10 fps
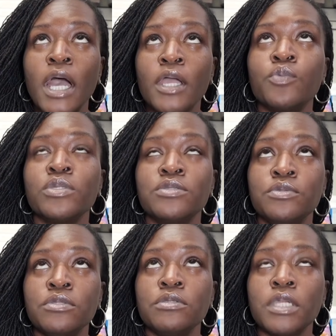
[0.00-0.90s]
would,
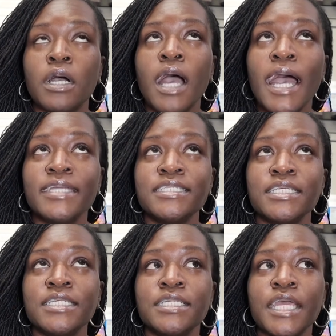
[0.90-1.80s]
yeah, I
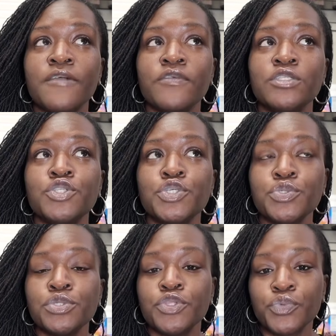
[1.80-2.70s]
did it every
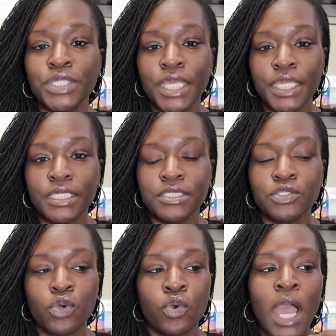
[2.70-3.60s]
2 to 3 days.
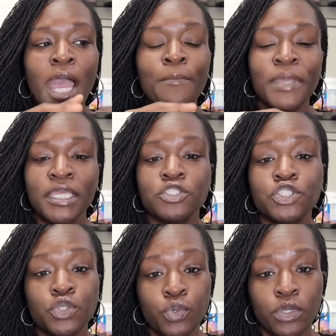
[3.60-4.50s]
So I made
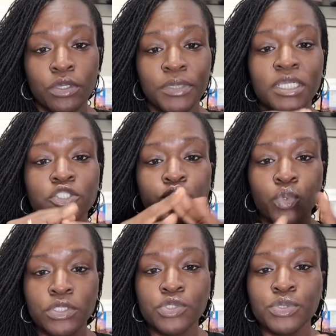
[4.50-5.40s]
sure, because you
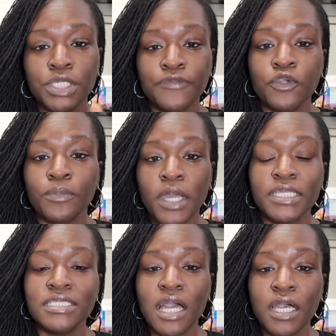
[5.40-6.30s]
want to give your
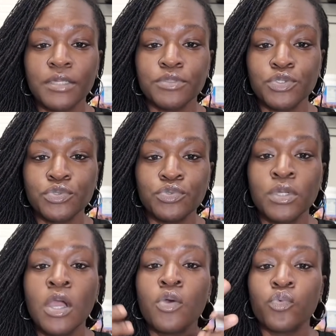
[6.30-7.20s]
body time to
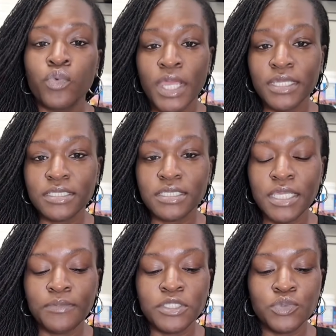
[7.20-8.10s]
rest
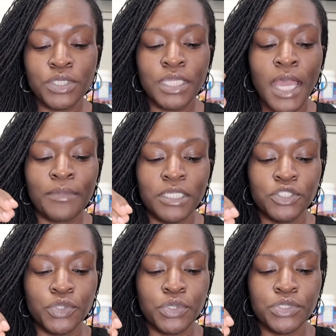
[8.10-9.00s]
in between, I made
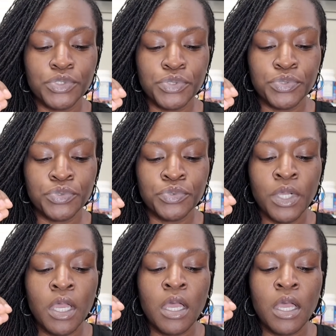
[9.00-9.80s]
sure to